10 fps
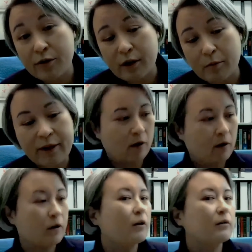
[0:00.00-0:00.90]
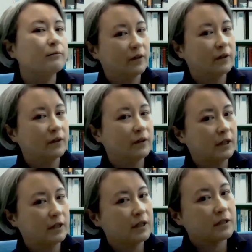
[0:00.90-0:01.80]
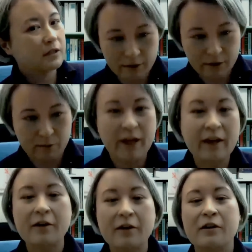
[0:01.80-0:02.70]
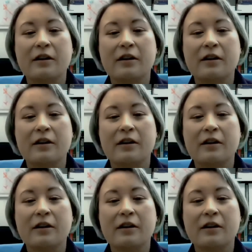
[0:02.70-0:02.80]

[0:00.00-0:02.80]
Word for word: I'm like, oh, this is even better.